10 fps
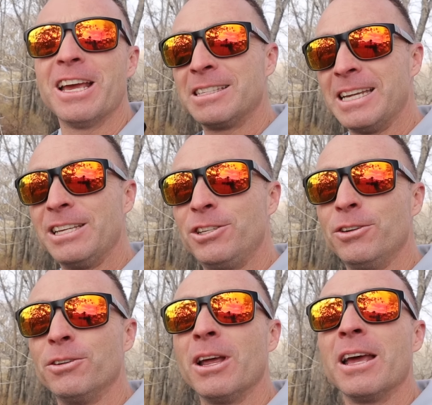Stay
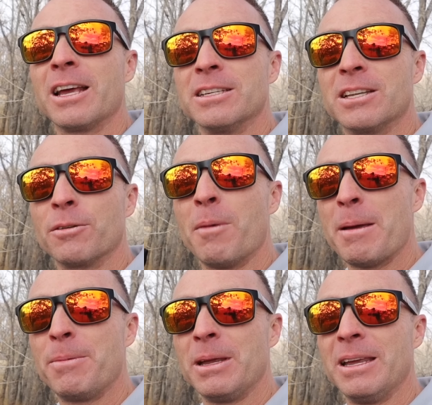tuned, because there
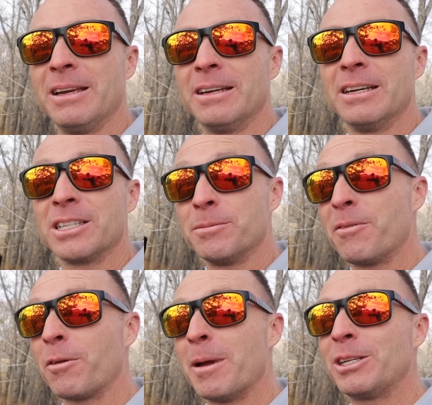might be some
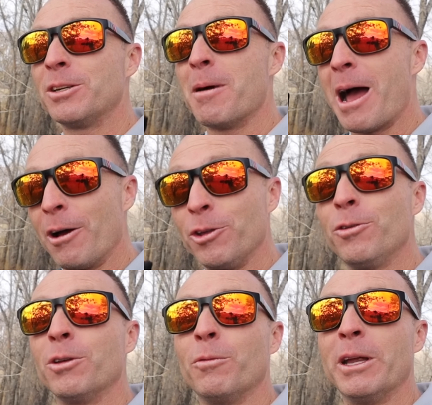information about how you
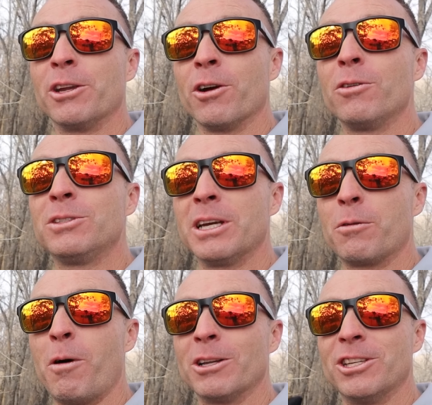can win your own
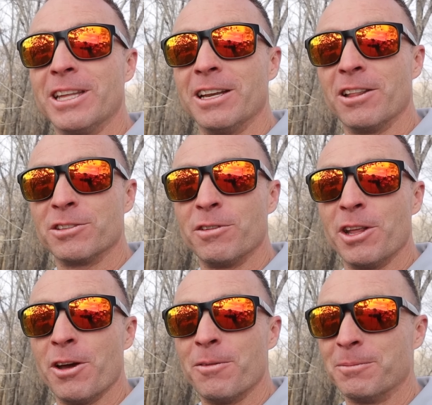TicWatch at the end of this
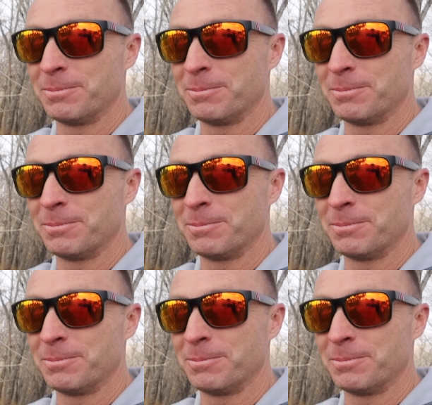video.